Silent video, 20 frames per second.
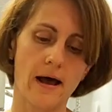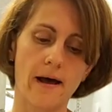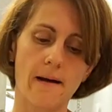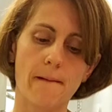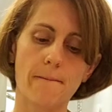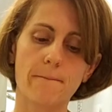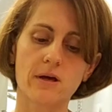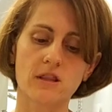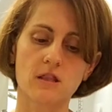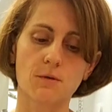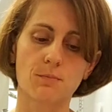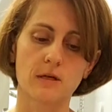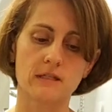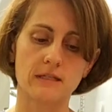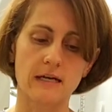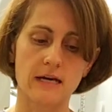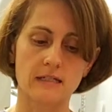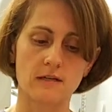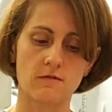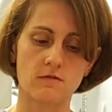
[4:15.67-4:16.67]
But the
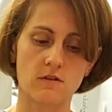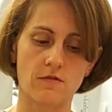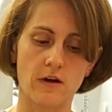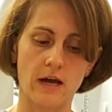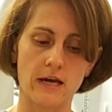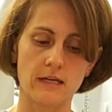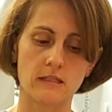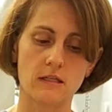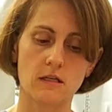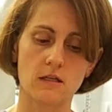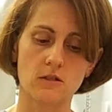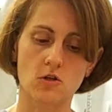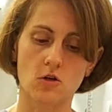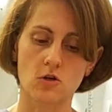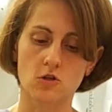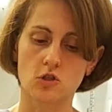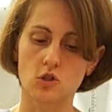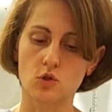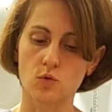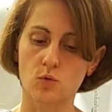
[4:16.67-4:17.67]
protective devices are
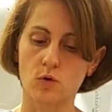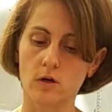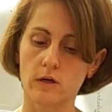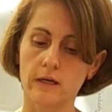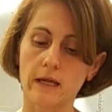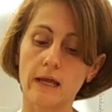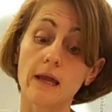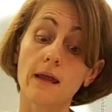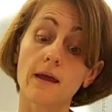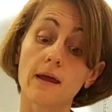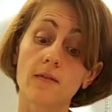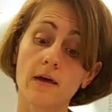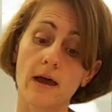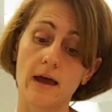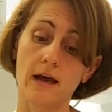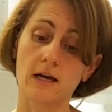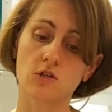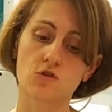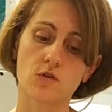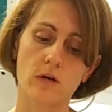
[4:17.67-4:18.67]
stored in the
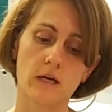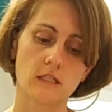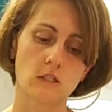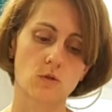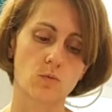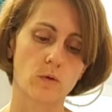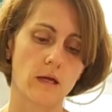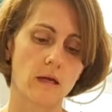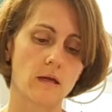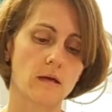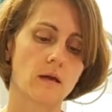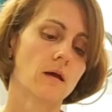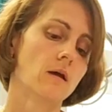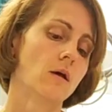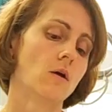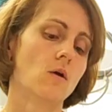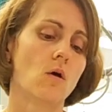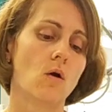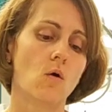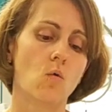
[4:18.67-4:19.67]
x-ray suite.
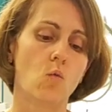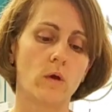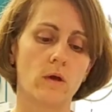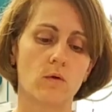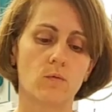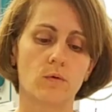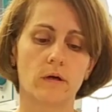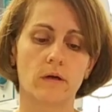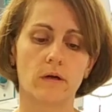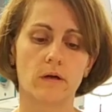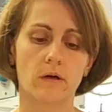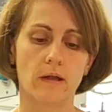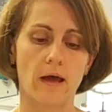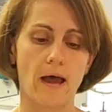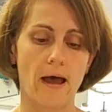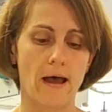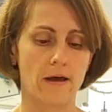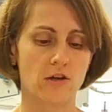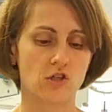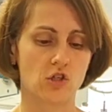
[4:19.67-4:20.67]
We will
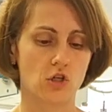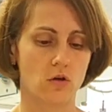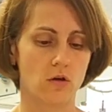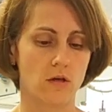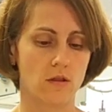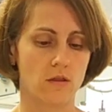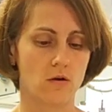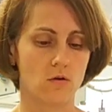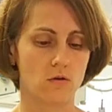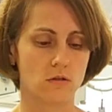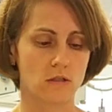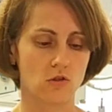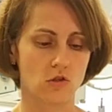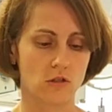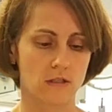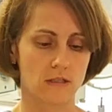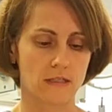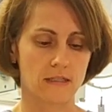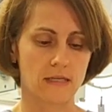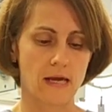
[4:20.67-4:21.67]
show you those in
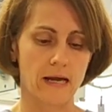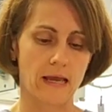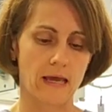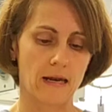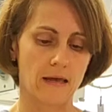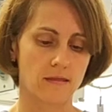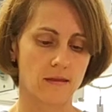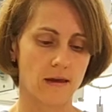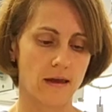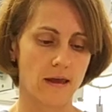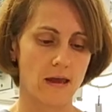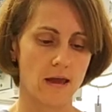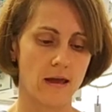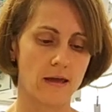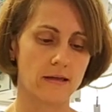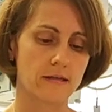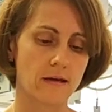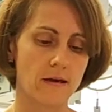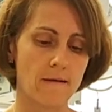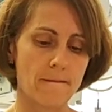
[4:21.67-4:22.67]
just a second at the end.